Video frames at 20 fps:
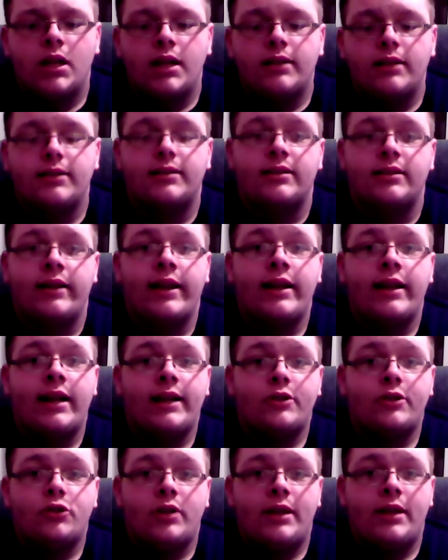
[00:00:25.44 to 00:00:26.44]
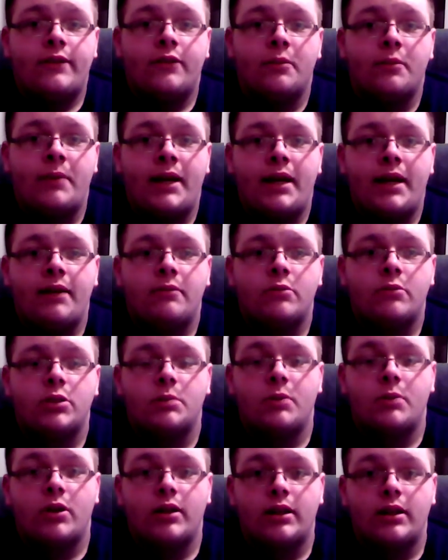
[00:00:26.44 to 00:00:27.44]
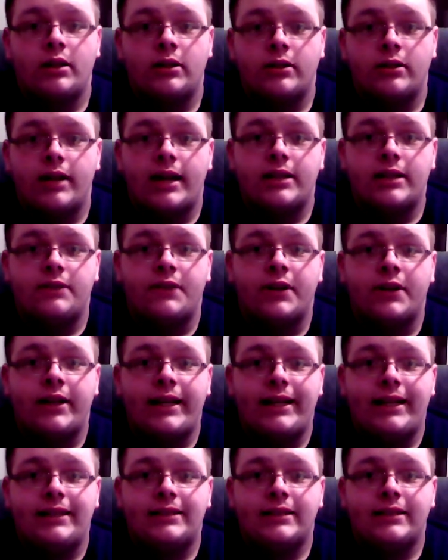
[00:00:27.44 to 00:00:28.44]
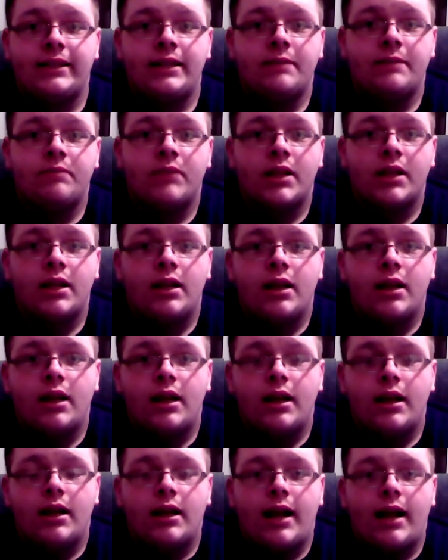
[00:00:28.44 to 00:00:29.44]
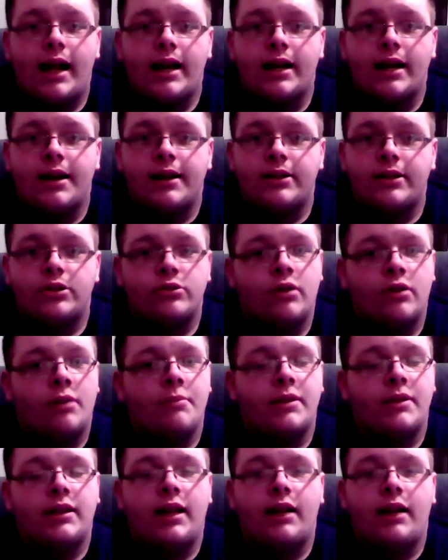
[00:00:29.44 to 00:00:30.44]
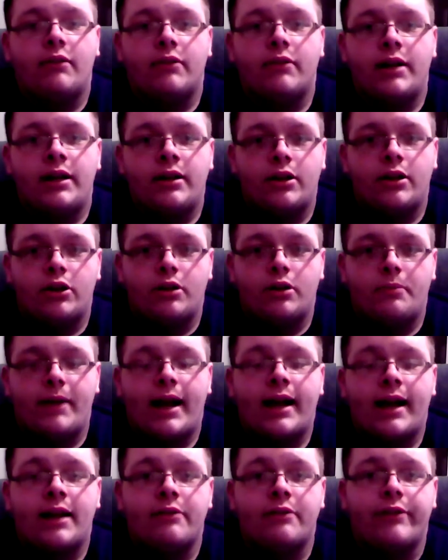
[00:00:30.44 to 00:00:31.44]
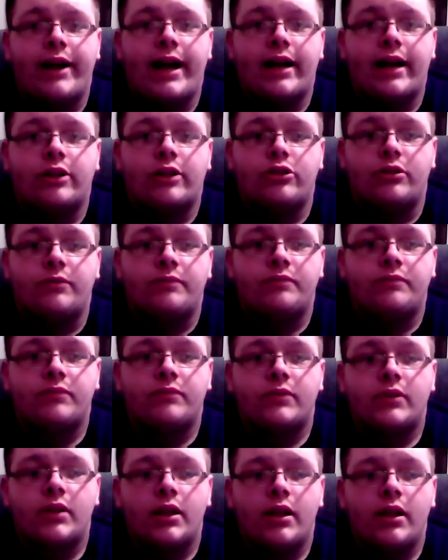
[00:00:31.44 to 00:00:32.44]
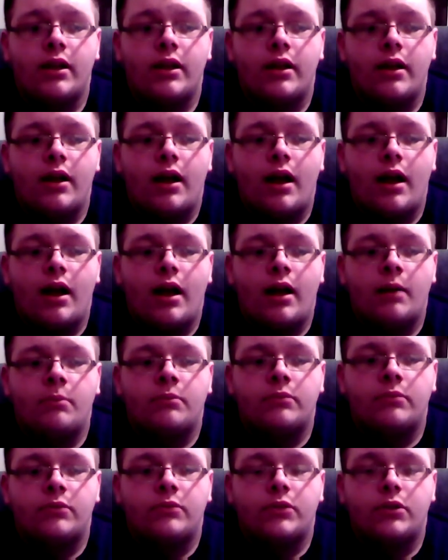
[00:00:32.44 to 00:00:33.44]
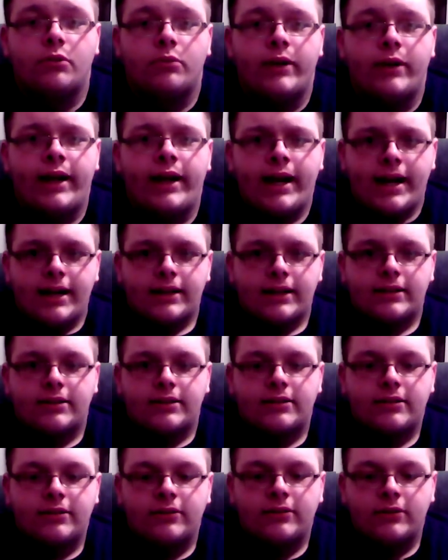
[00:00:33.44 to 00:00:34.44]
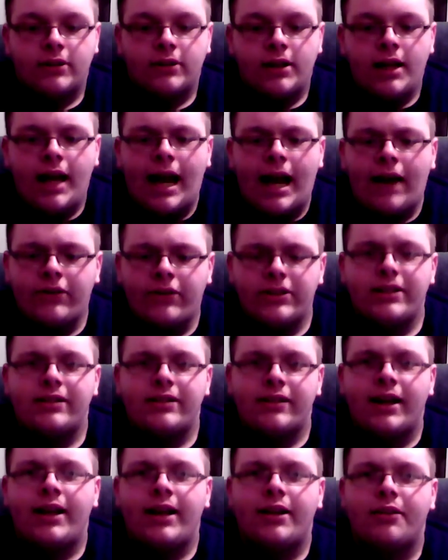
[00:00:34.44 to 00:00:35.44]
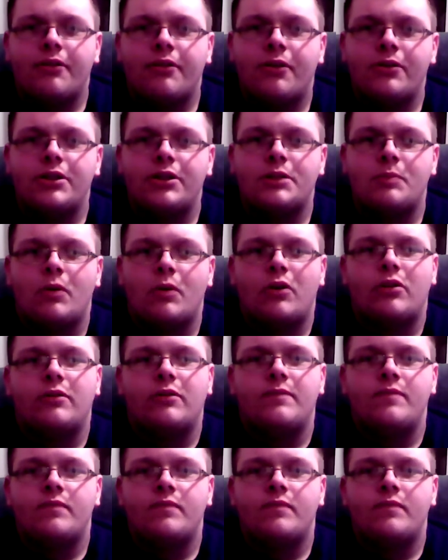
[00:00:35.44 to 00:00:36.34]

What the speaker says: The Slant HD for me was a ball that cleared the heads very easily, had a nice strong mid-lane read and a good back-end reaction. The Reax, I was excited to throw this ball